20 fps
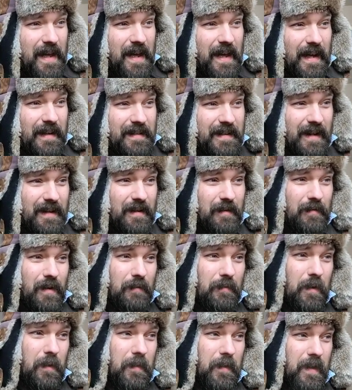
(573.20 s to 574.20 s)
at the end of
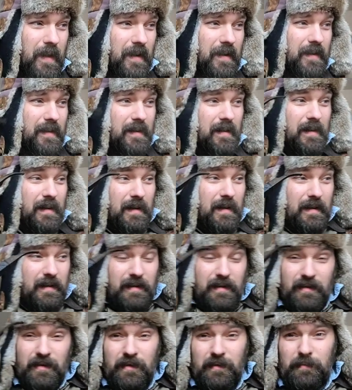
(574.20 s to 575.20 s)
everything.
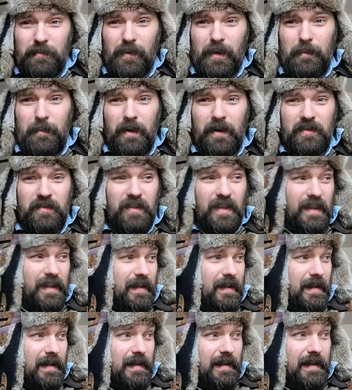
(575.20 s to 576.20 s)
She's pretty much like,
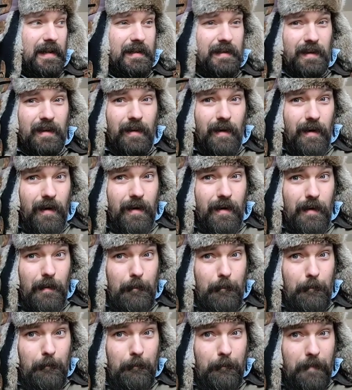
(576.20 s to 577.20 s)
get in the car,
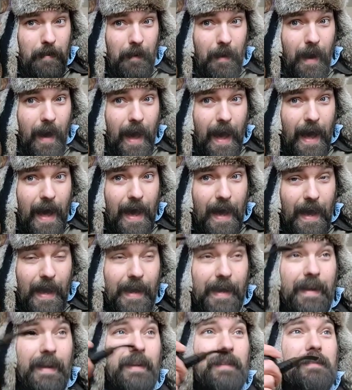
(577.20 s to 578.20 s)

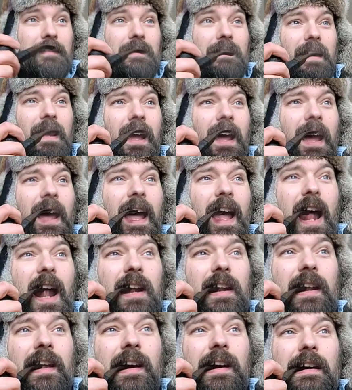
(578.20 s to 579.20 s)
bye. And
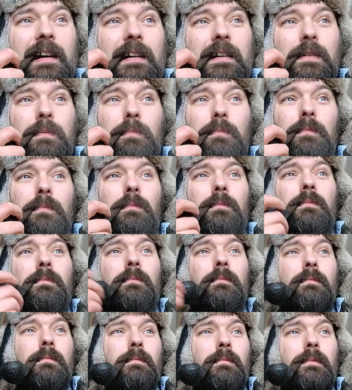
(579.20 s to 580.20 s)
uh,
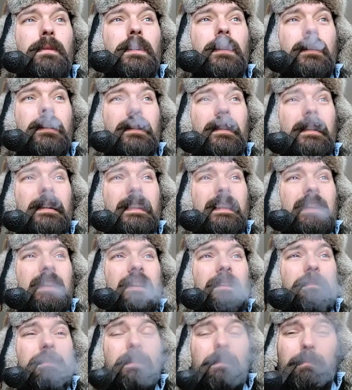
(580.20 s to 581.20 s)
kind of
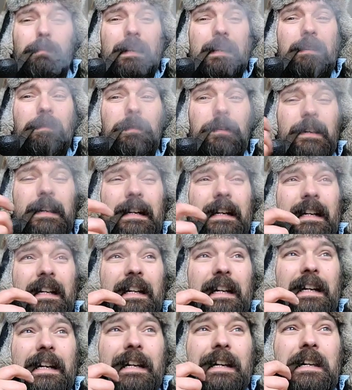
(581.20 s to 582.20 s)
feel bad for that
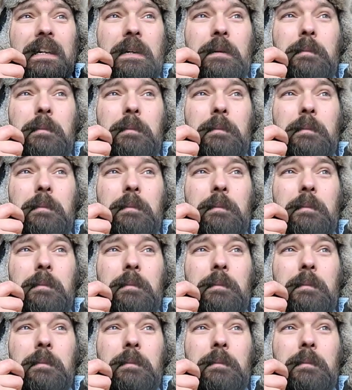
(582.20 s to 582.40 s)
guy